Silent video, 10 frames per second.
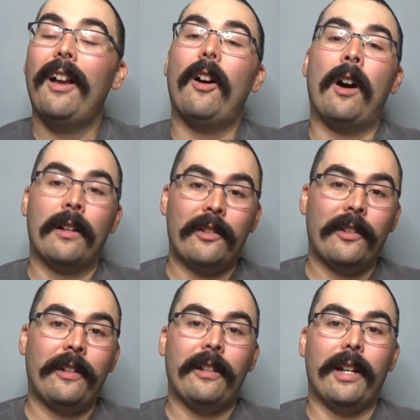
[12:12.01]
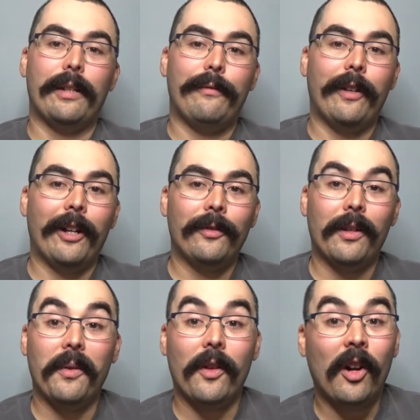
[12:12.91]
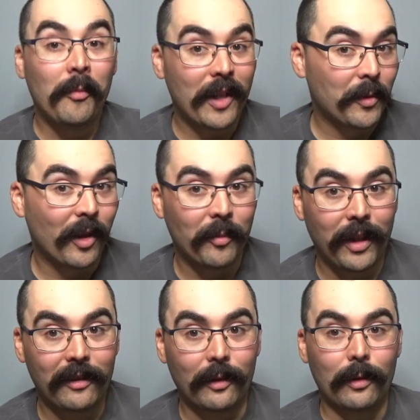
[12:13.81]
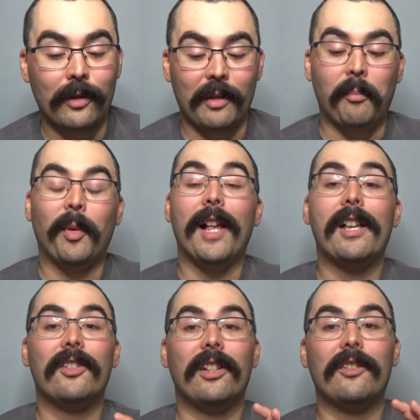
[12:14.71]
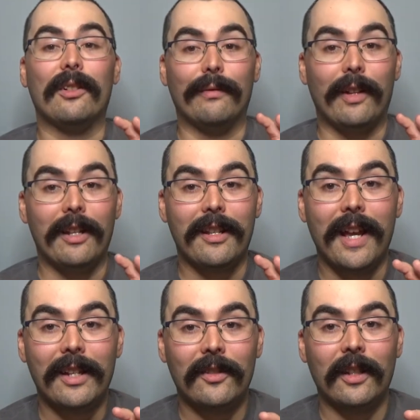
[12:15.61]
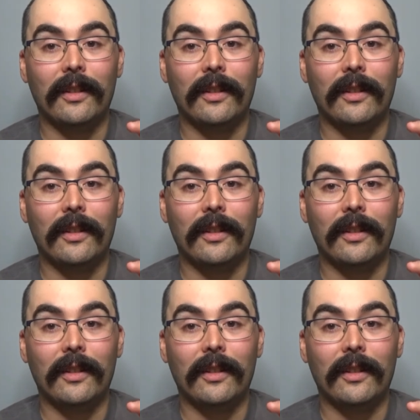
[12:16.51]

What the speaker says: Honestly, I have found that with all my Smart Baits lures, the plastics are fantastic.